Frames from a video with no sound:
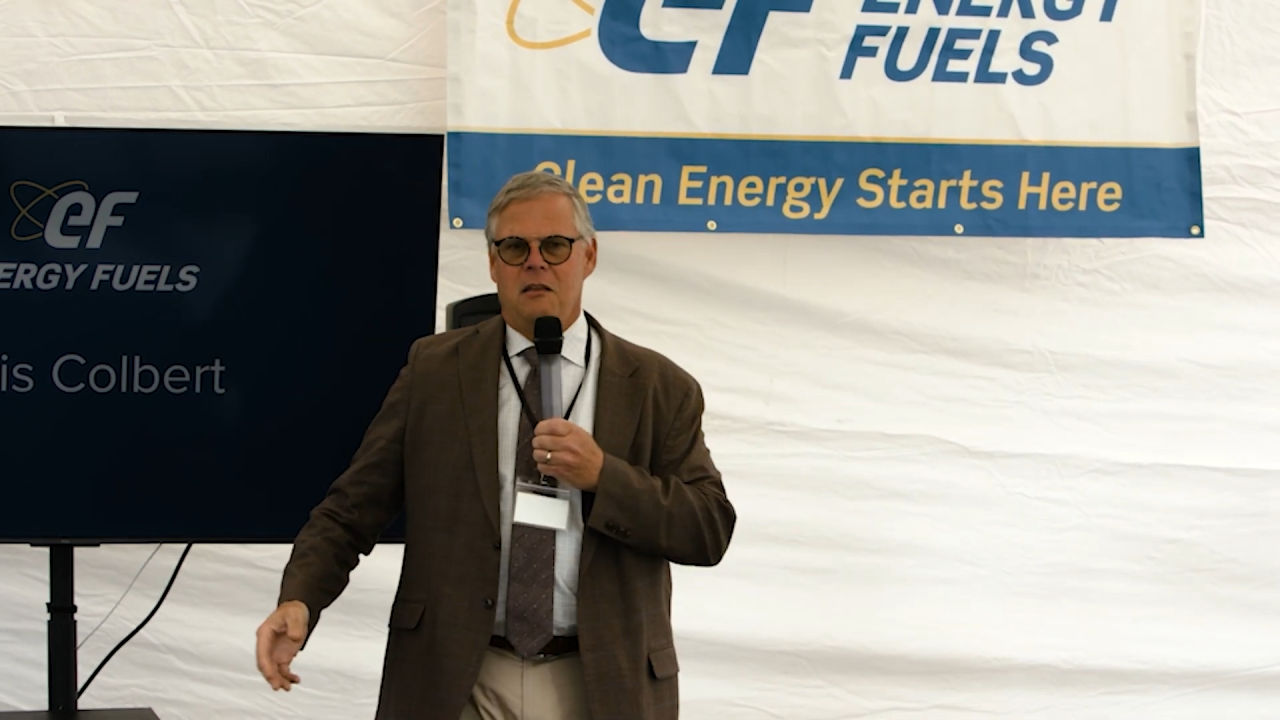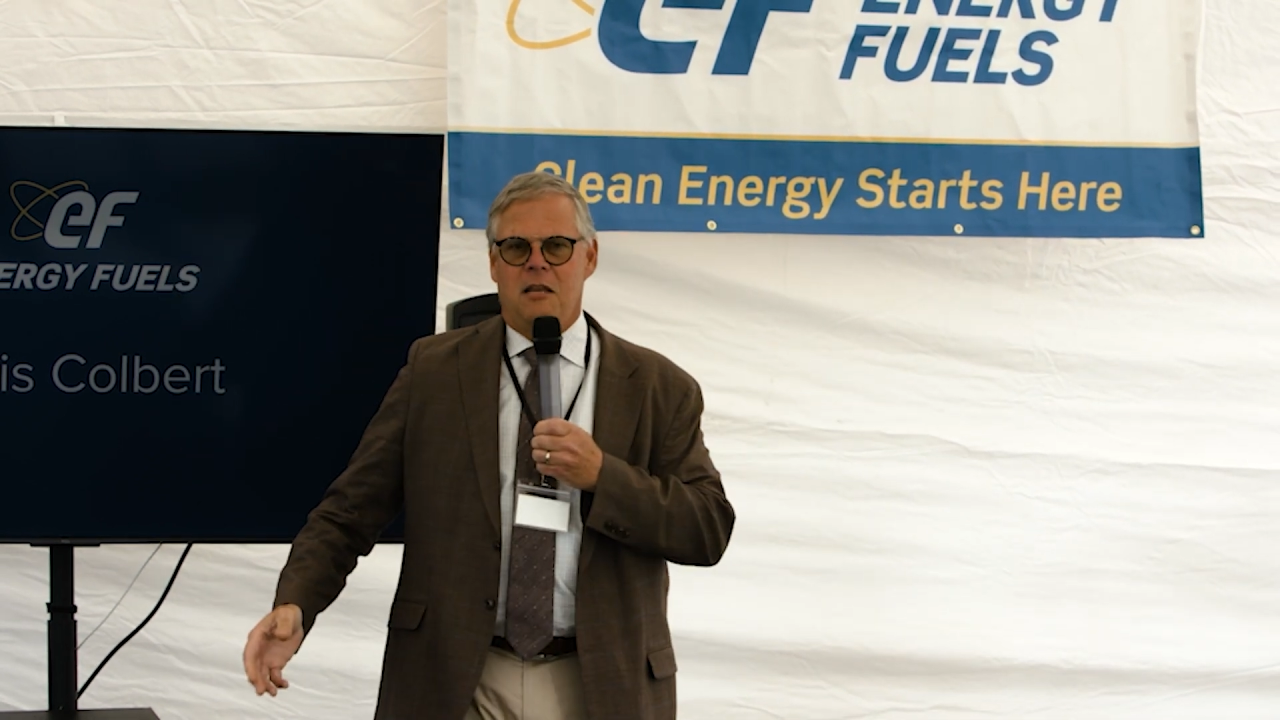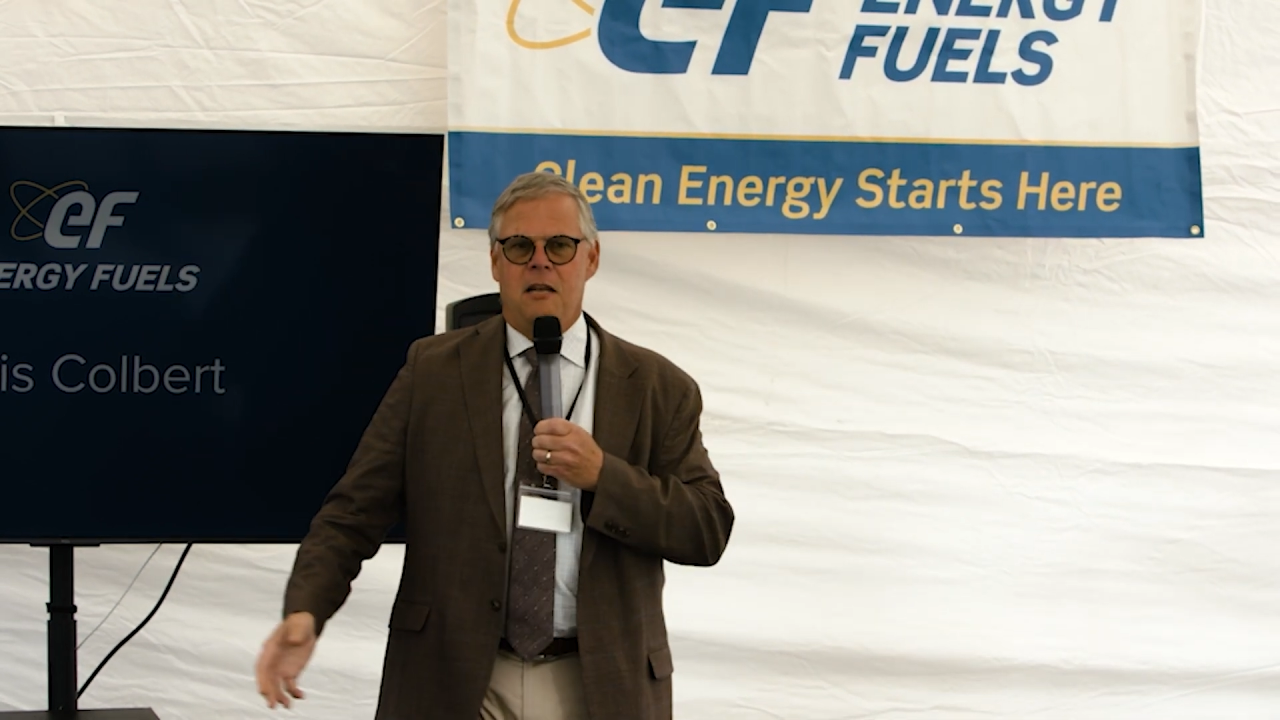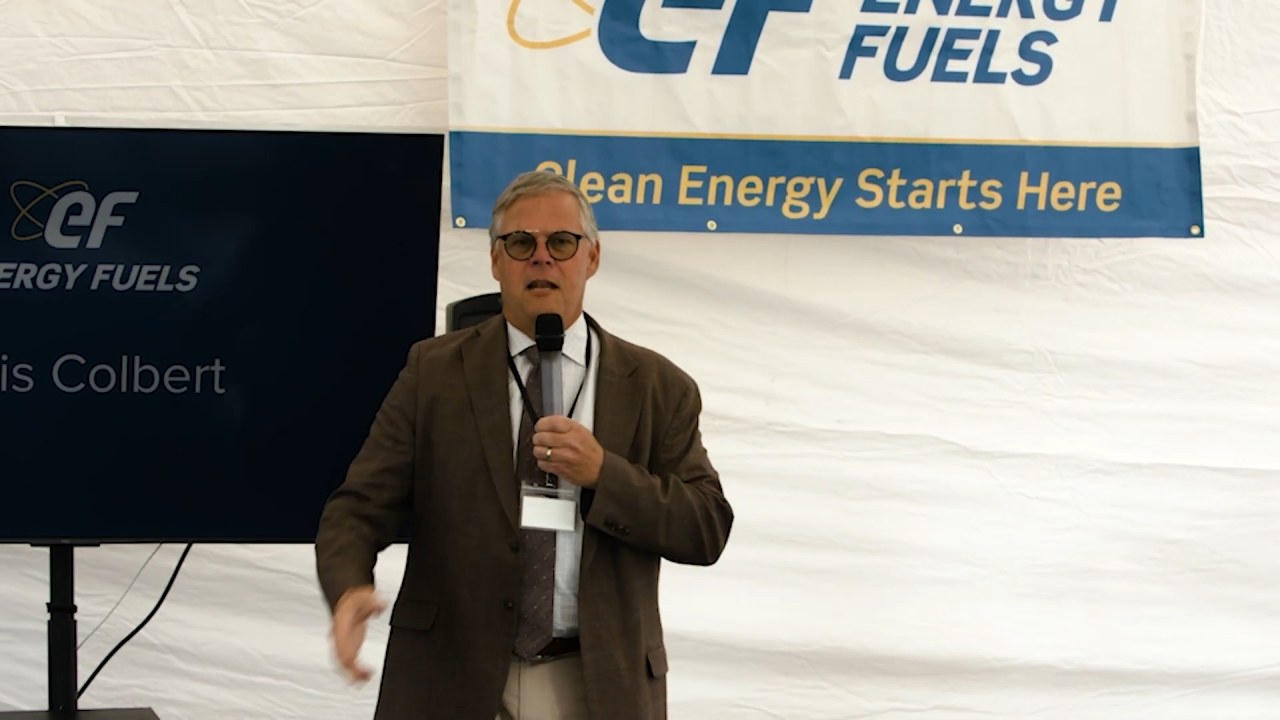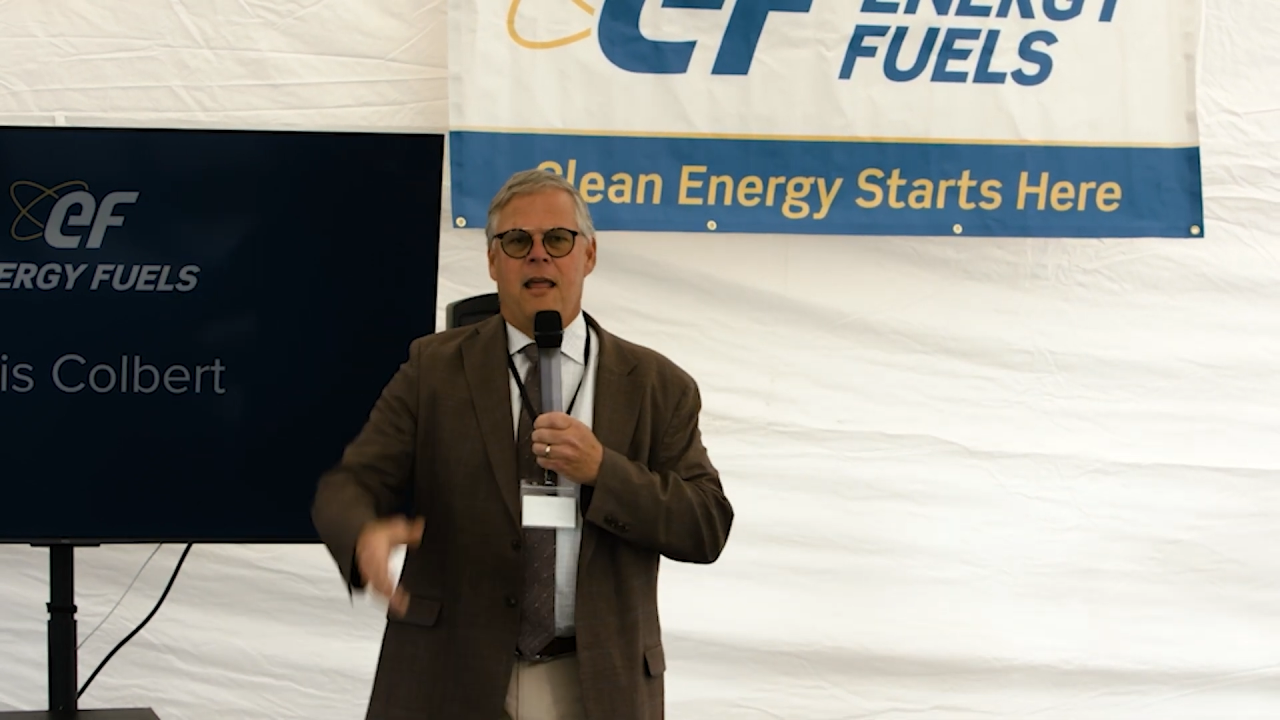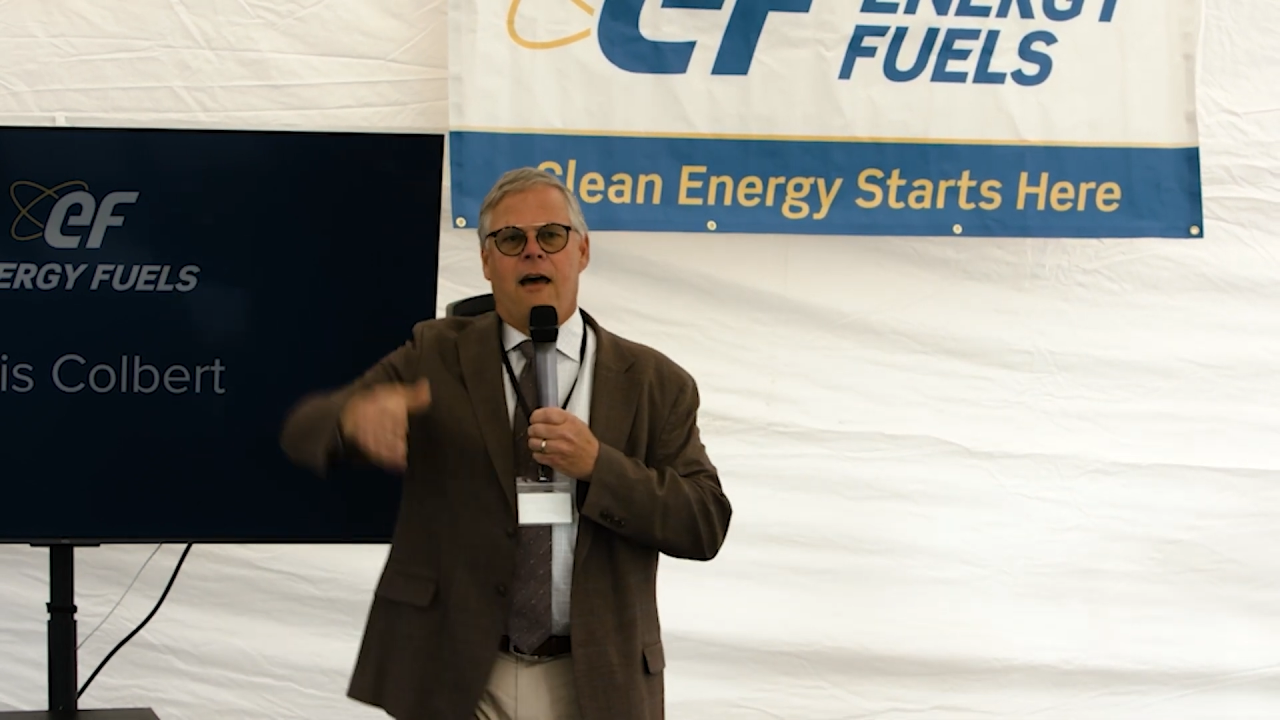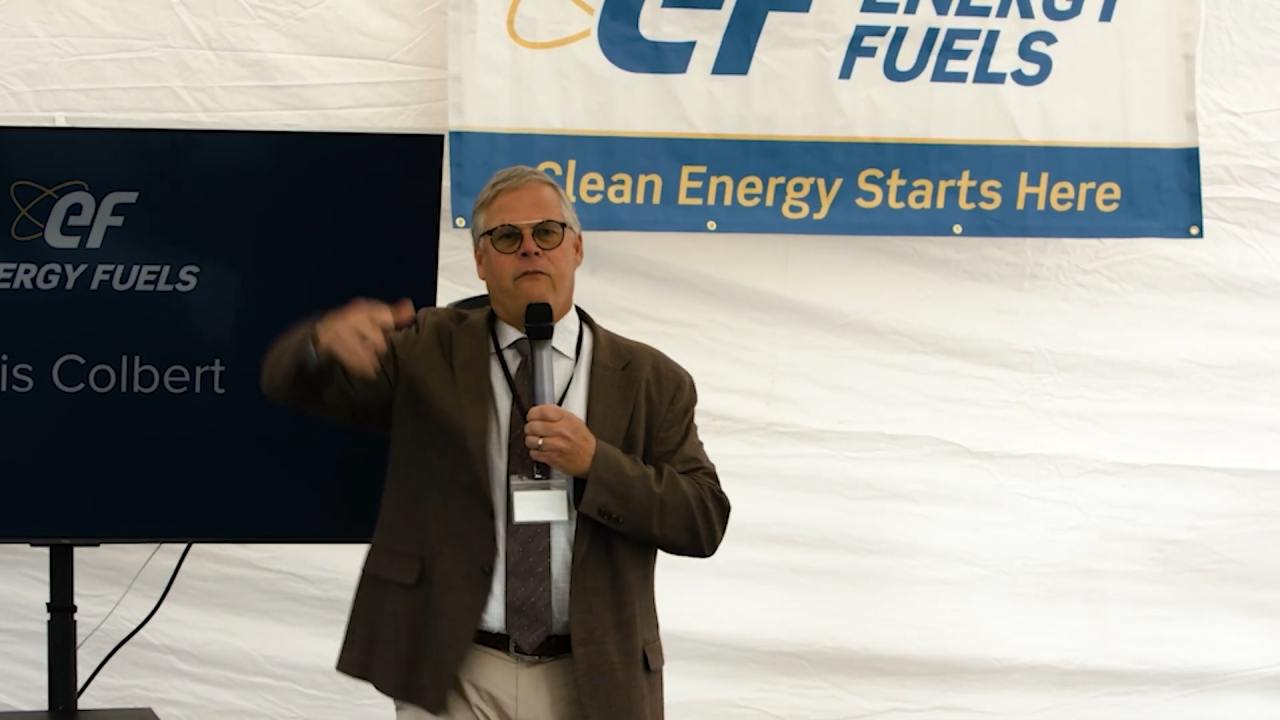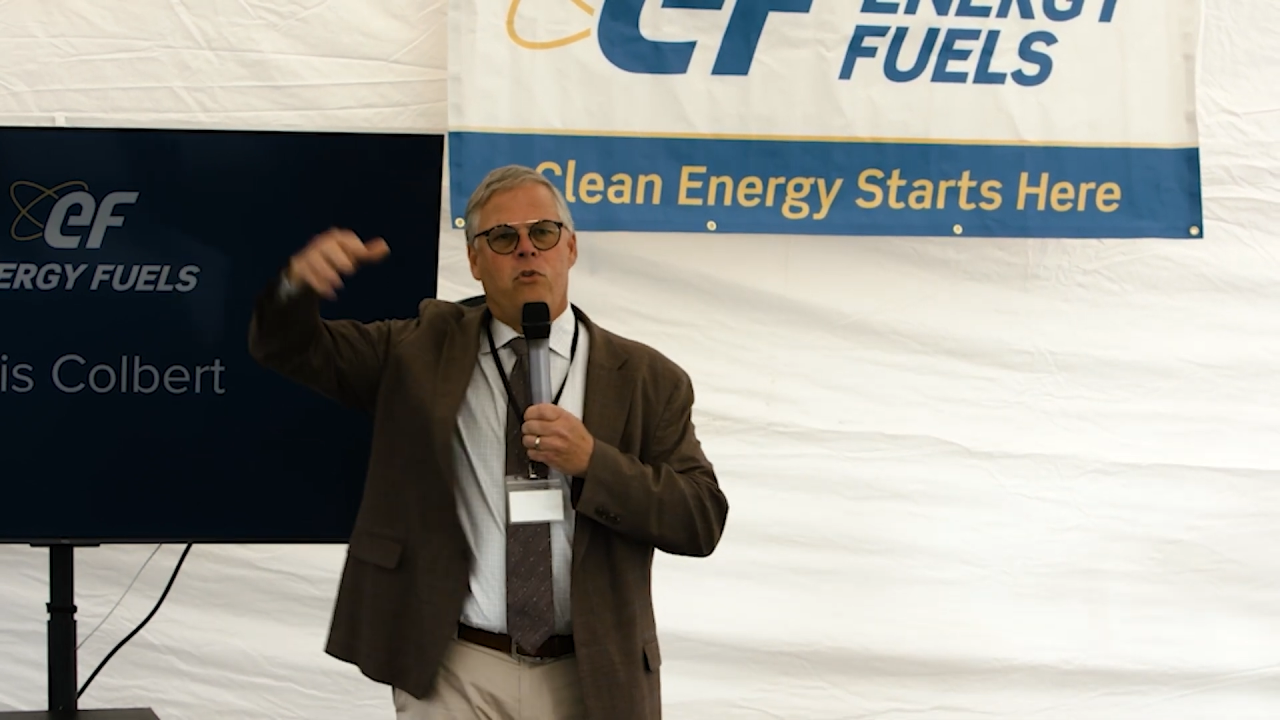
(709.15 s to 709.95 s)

You need to have